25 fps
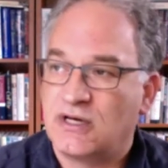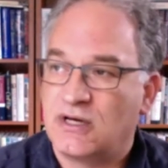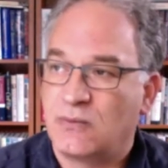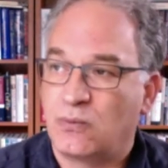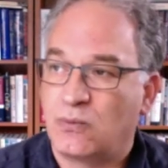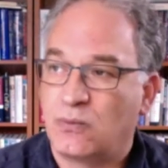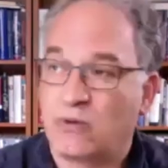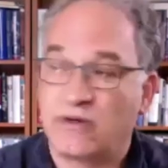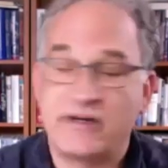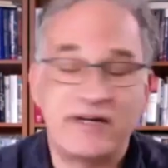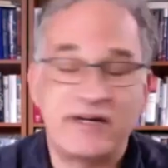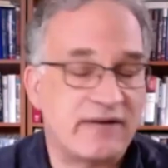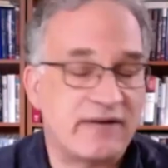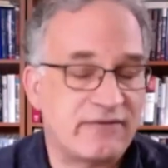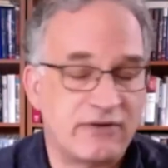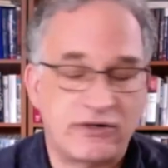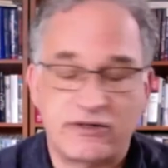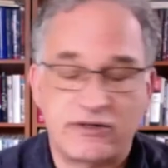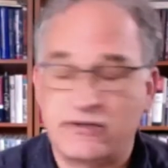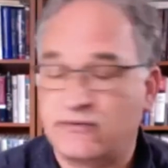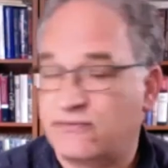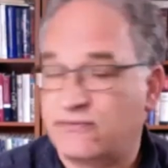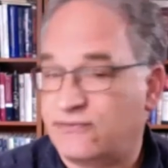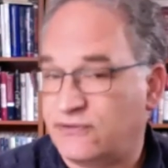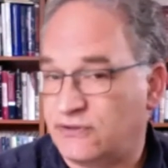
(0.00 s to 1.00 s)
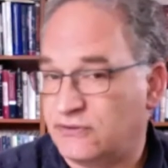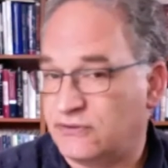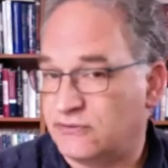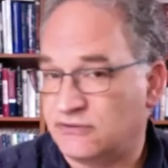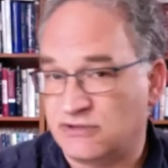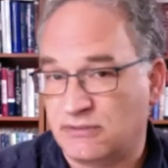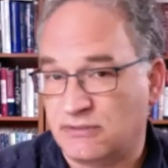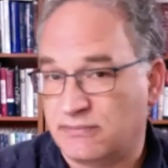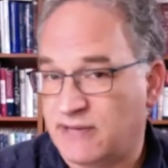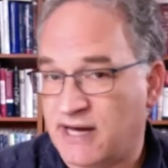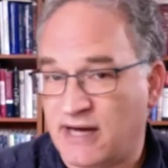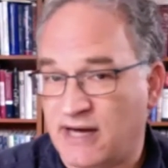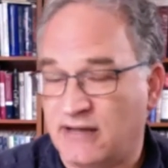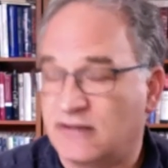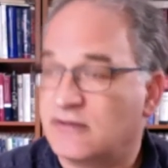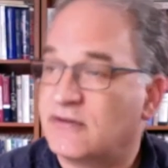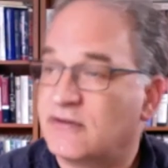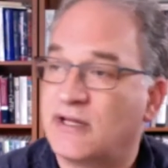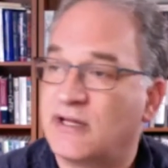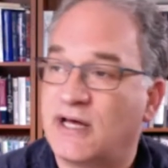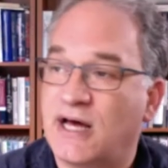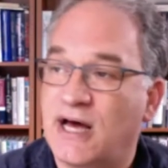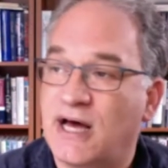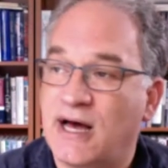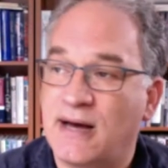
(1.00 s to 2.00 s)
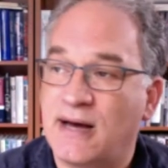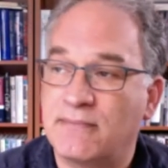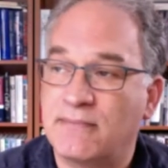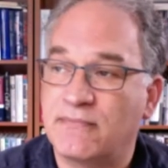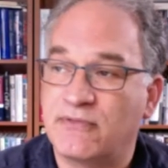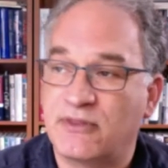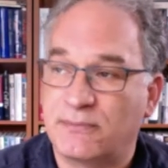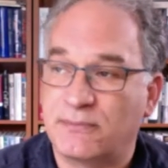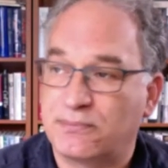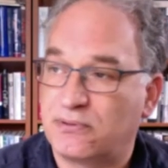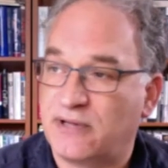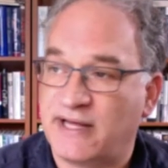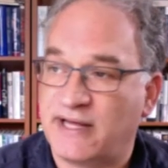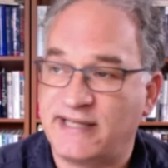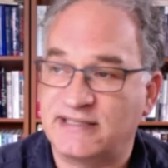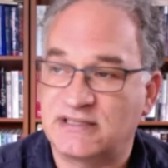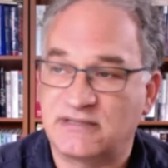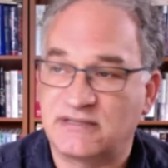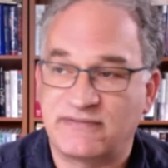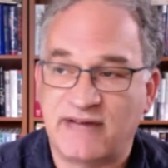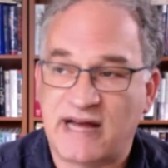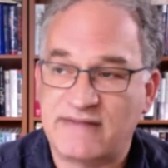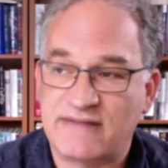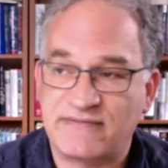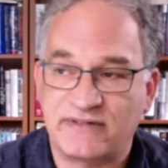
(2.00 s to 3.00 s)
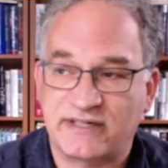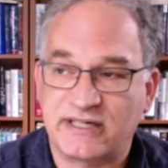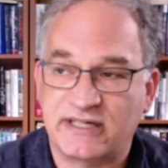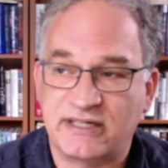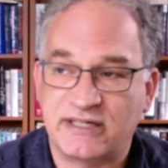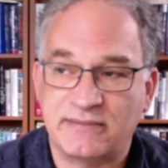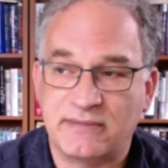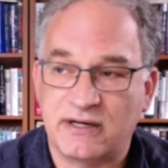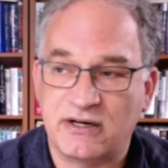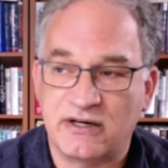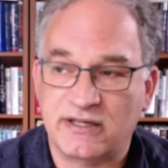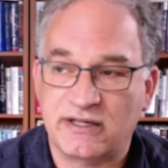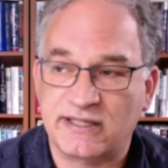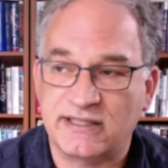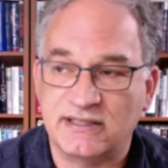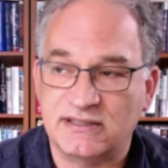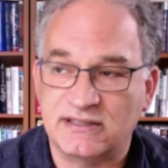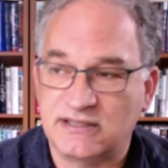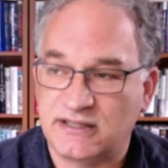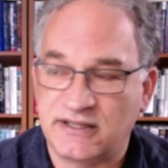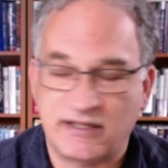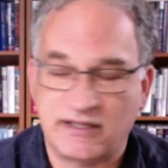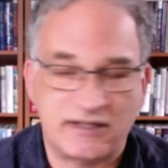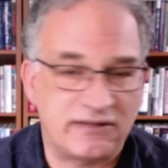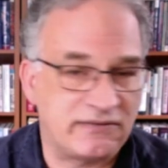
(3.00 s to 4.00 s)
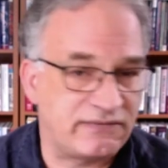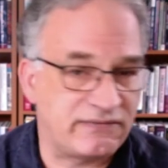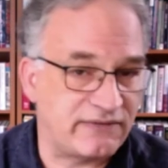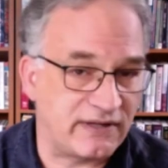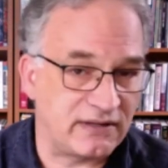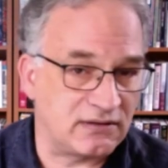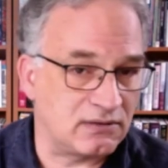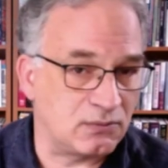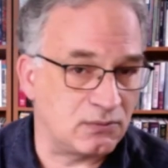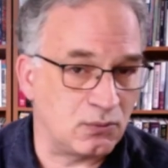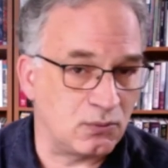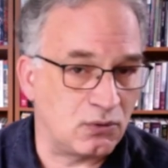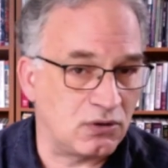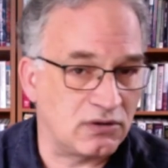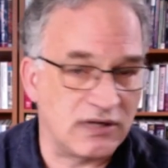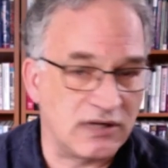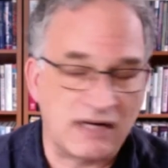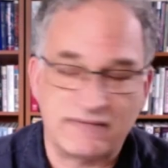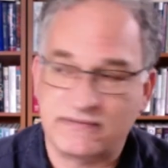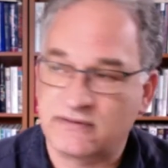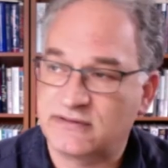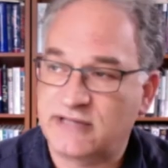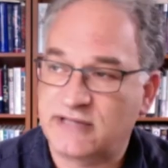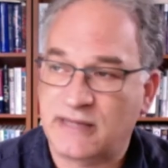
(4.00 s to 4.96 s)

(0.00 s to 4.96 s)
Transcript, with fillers: were never confused about um, the place of African Americans in the Confederate war effort.